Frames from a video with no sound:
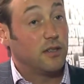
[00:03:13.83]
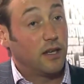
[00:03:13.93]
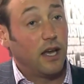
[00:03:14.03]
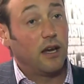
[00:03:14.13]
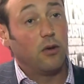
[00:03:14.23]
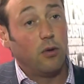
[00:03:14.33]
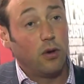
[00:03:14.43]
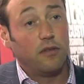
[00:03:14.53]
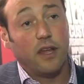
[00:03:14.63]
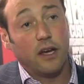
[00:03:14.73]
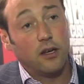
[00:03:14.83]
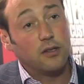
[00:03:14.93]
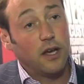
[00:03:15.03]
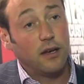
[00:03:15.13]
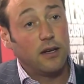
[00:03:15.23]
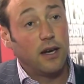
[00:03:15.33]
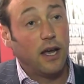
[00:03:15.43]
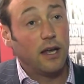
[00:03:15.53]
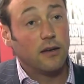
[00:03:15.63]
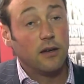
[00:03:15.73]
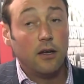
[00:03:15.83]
Again, all of that goes hand in hand.